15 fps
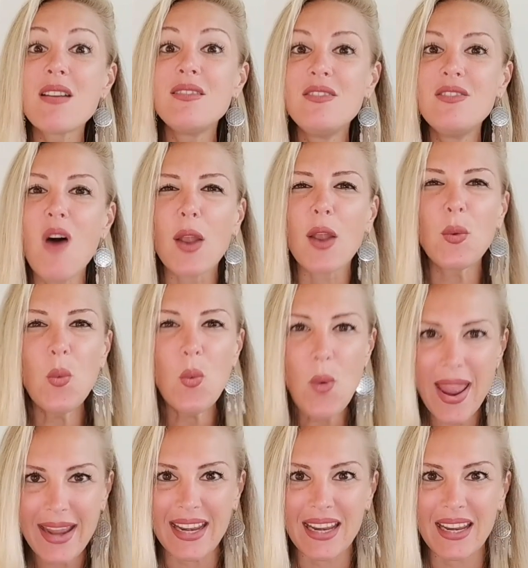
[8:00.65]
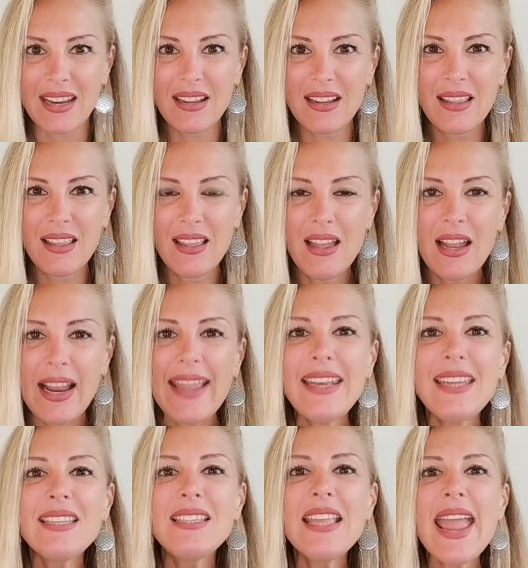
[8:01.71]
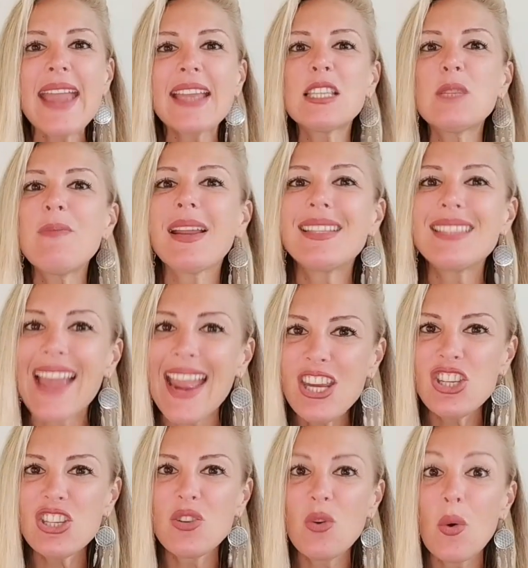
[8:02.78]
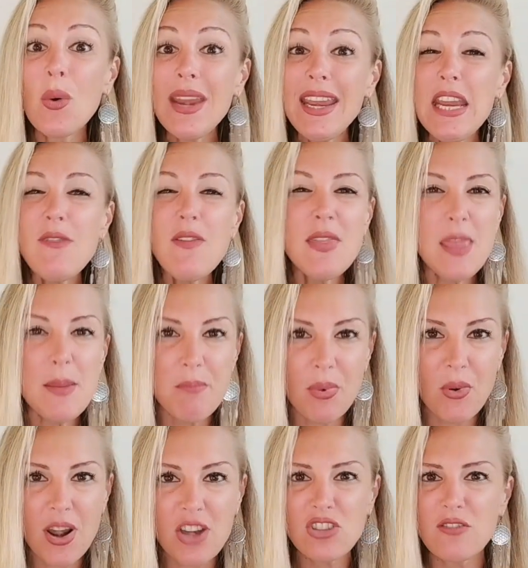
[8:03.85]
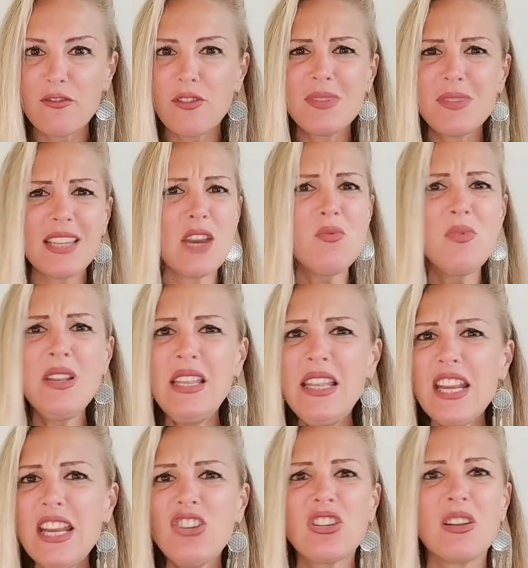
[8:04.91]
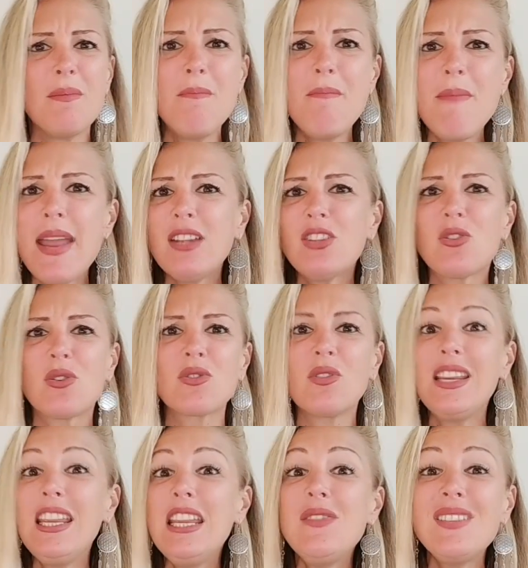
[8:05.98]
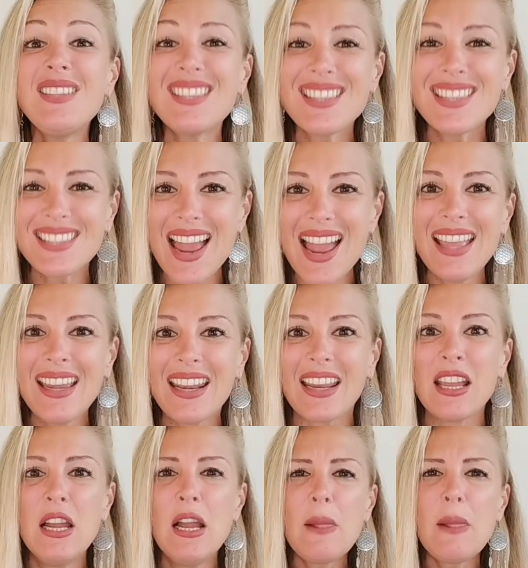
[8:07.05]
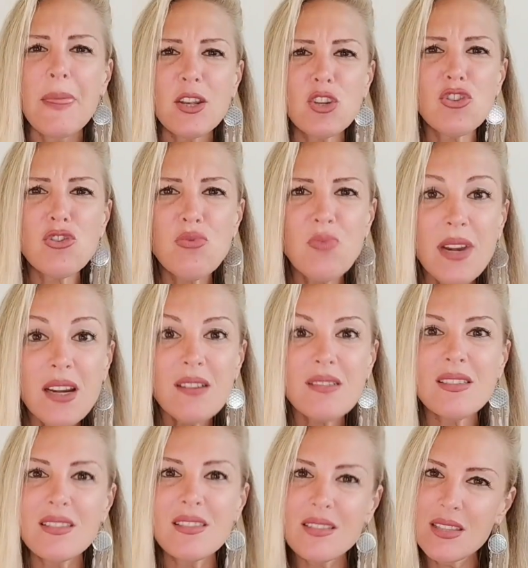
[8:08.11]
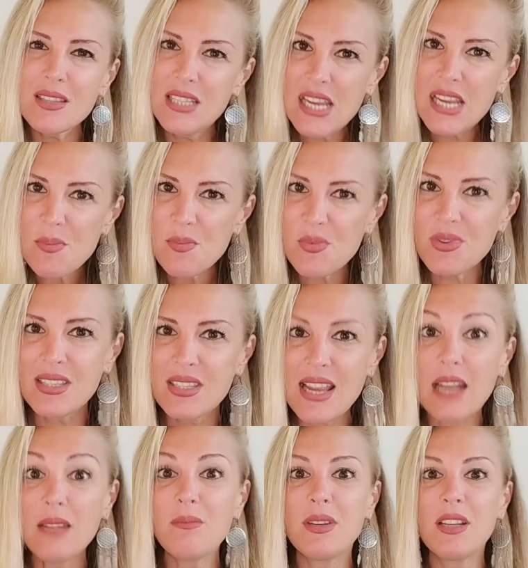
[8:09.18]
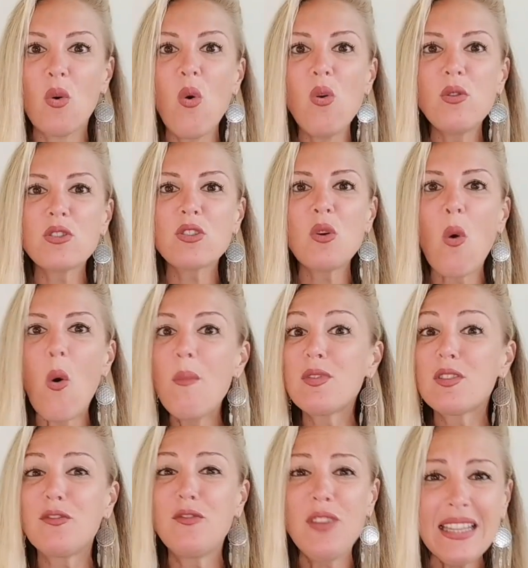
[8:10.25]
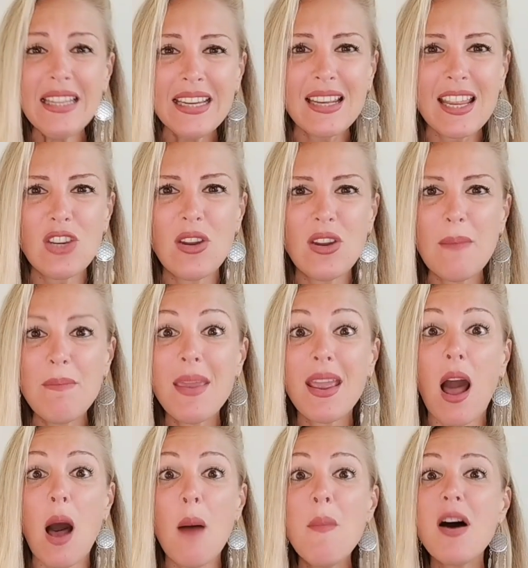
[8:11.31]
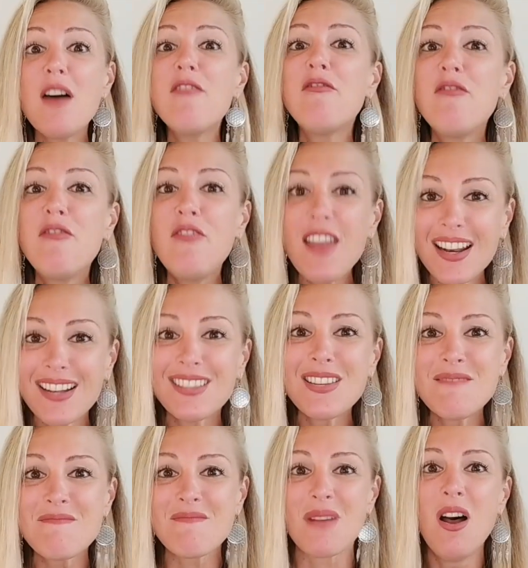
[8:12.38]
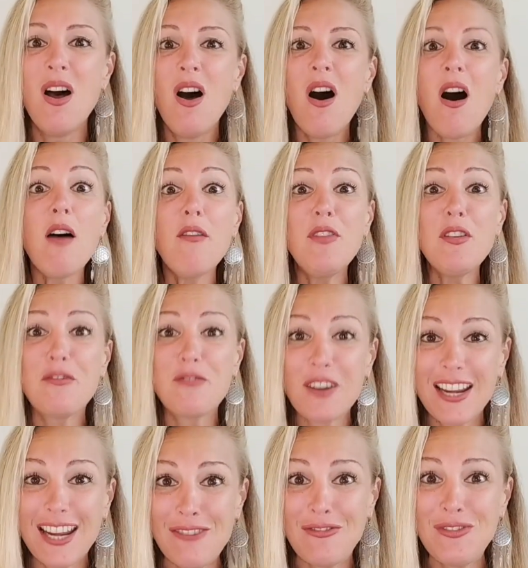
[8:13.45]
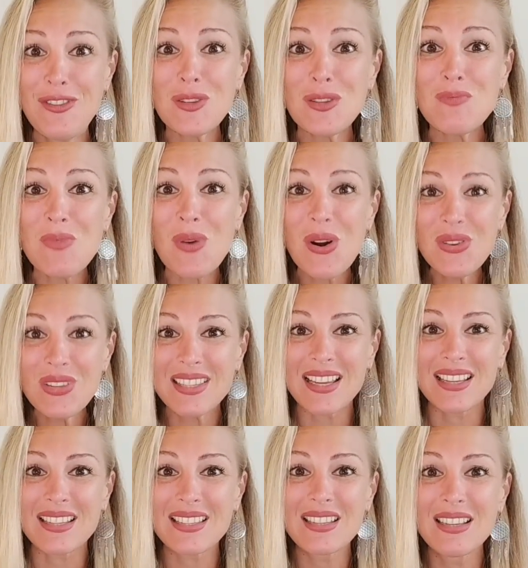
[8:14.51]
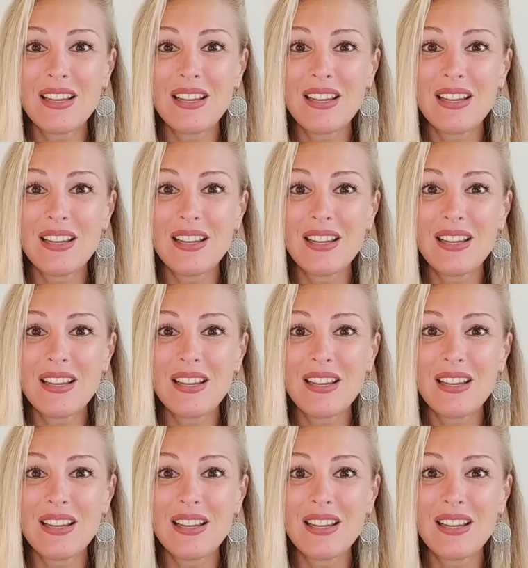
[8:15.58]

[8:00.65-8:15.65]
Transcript: not ready. It is the expectation or even the pressure from, say, religion, mentors, or even society that triggers this deep resentment and also almost feeling like you can become a victim of the forgiveness process,